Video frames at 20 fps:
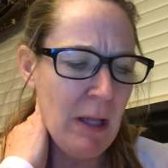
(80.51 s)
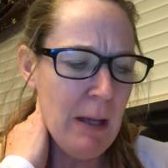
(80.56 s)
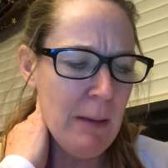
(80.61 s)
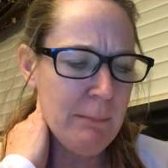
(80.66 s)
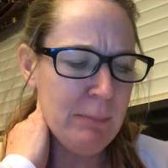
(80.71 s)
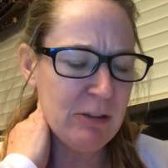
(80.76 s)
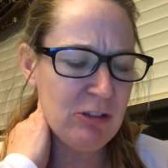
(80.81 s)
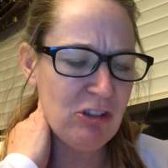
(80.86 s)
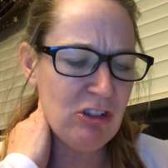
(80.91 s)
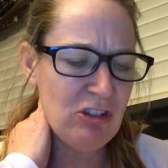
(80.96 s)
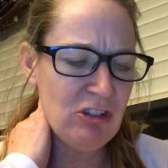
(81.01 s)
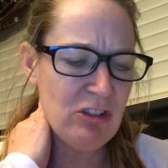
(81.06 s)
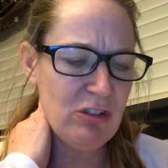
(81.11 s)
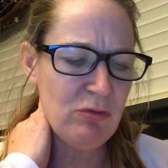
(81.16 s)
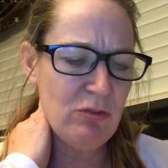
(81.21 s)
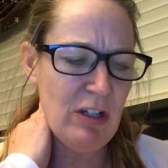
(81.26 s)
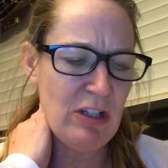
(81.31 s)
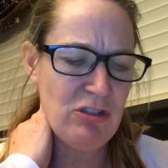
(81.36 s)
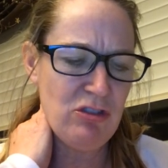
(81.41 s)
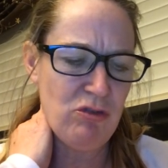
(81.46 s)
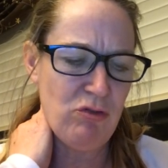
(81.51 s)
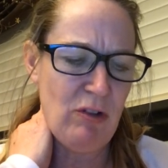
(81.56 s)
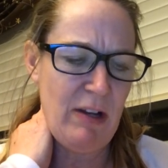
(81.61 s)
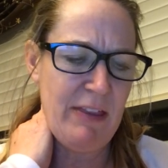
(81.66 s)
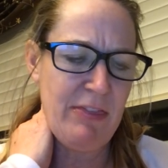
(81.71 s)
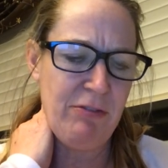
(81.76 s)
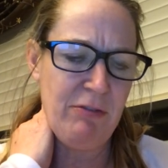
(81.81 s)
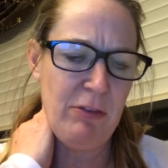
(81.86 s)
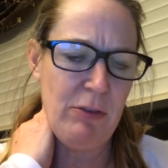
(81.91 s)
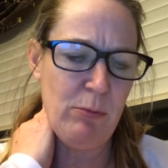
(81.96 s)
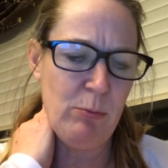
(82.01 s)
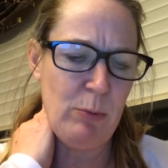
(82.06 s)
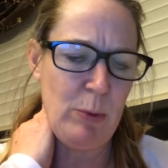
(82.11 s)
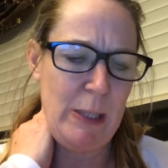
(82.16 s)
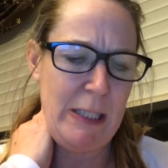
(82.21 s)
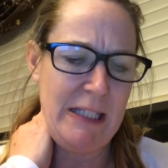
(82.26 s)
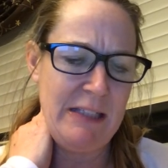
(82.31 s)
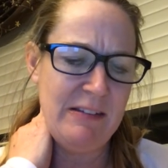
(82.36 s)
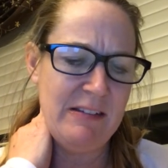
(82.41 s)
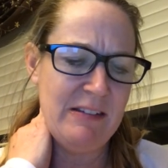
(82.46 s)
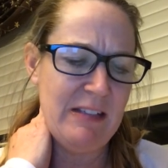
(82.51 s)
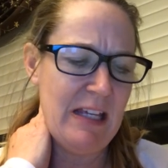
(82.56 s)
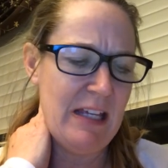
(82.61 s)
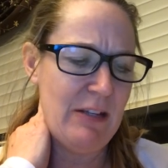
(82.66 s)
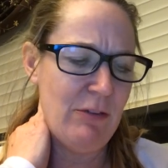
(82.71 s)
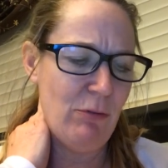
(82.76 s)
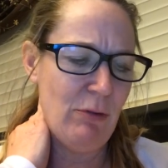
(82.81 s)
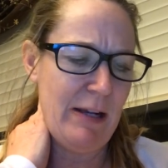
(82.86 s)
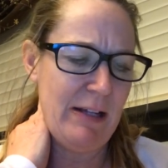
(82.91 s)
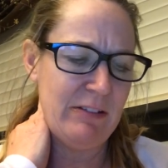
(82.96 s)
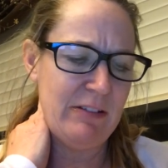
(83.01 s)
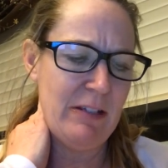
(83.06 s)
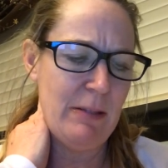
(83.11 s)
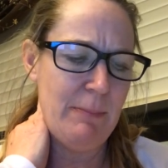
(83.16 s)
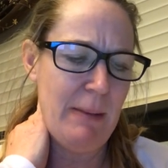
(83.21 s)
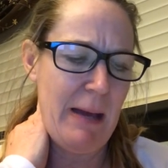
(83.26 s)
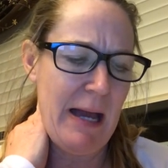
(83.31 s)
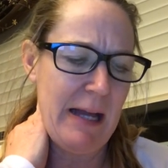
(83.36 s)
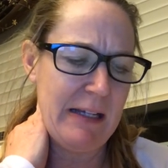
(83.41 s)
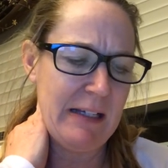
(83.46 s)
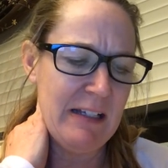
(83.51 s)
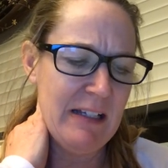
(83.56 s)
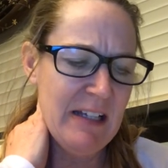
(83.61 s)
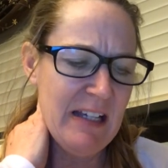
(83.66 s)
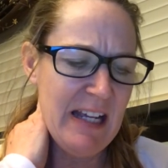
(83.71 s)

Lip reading: but she just rushed right through the weeds and around to the back.